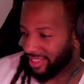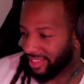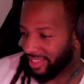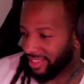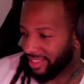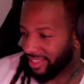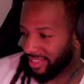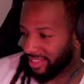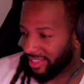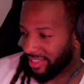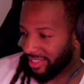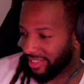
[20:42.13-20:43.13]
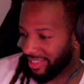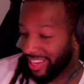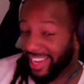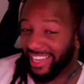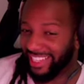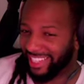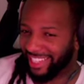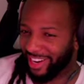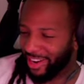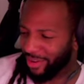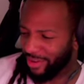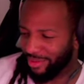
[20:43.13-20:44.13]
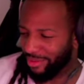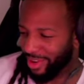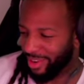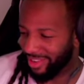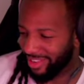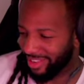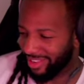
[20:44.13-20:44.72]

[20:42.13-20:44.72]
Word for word: Yeah, he's a scary one, bro.